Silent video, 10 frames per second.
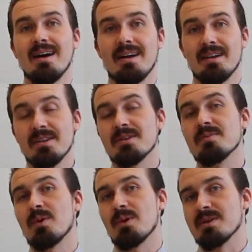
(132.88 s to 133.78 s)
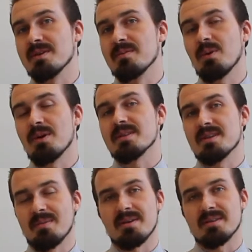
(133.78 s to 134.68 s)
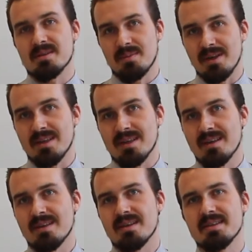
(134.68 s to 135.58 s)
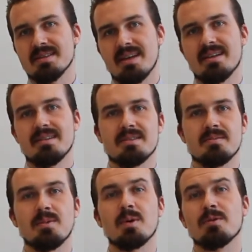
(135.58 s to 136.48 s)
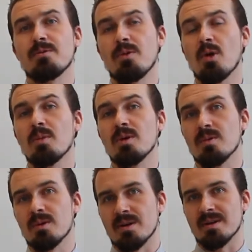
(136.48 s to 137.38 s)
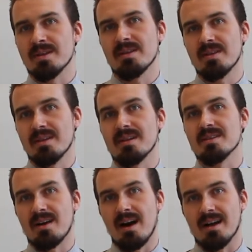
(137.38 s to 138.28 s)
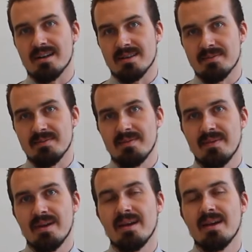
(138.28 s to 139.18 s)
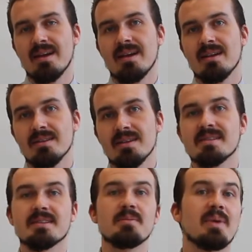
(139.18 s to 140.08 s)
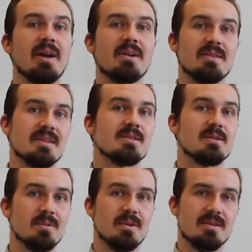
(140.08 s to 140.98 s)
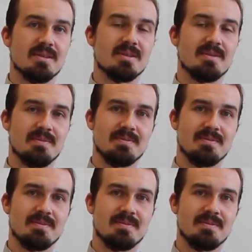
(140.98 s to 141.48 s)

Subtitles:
Another important point about speak is that it is a more formal word than talk. Let's compare these two words.